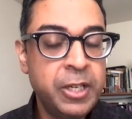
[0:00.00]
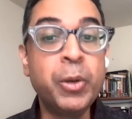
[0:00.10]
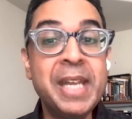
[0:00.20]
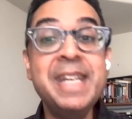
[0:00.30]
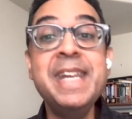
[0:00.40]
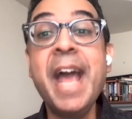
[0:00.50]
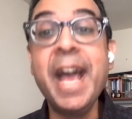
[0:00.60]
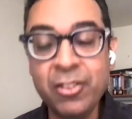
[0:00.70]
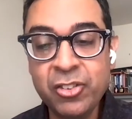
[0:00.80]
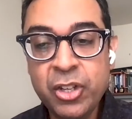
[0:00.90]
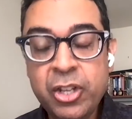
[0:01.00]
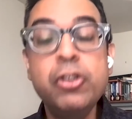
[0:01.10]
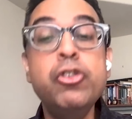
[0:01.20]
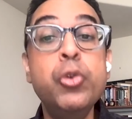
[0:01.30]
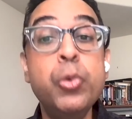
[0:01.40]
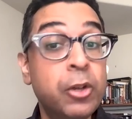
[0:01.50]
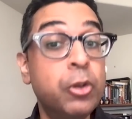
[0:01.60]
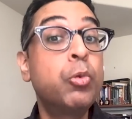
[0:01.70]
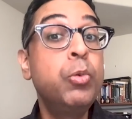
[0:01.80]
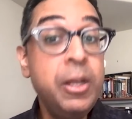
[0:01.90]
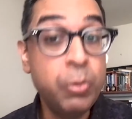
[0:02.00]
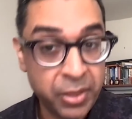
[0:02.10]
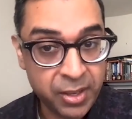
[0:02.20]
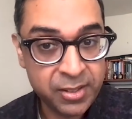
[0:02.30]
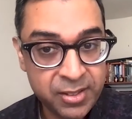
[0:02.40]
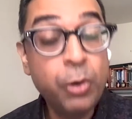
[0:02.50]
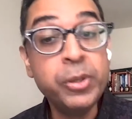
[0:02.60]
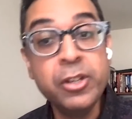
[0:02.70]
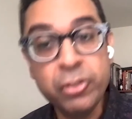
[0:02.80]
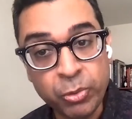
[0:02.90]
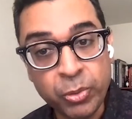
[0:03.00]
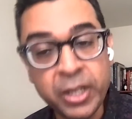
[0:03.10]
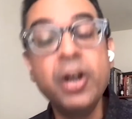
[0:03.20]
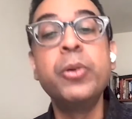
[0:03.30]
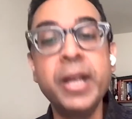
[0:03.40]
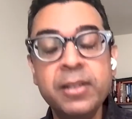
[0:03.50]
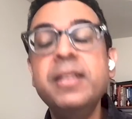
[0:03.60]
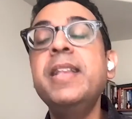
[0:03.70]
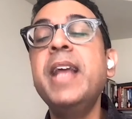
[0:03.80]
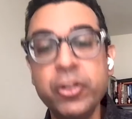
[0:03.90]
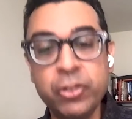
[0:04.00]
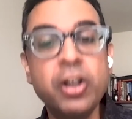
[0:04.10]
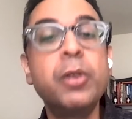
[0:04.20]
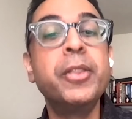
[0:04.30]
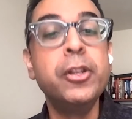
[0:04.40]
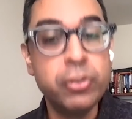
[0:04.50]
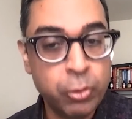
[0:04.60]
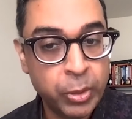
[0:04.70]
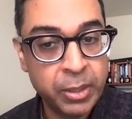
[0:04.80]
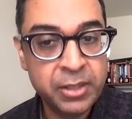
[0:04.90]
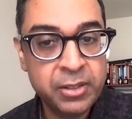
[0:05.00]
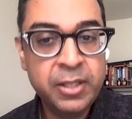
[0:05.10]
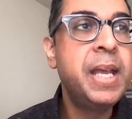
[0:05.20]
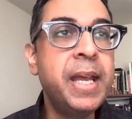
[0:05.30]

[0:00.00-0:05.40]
Okay, next, do we agree with it? Oh, we disagree. Okay, now let's talk about the disagreement.